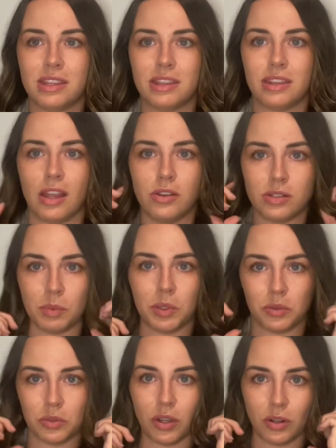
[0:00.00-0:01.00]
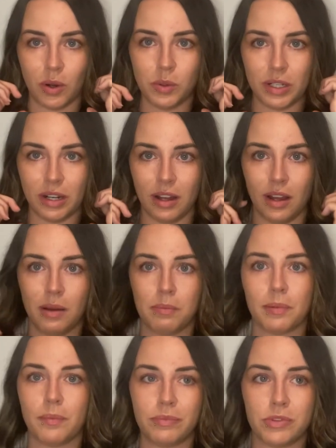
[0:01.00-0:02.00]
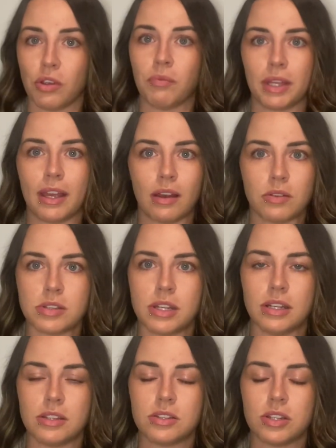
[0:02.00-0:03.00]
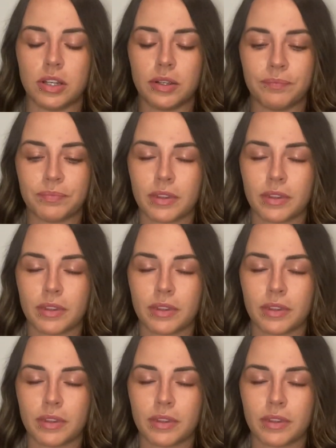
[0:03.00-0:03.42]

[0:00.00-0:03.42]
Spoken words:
those muscles aren't holding it up, something else needs to.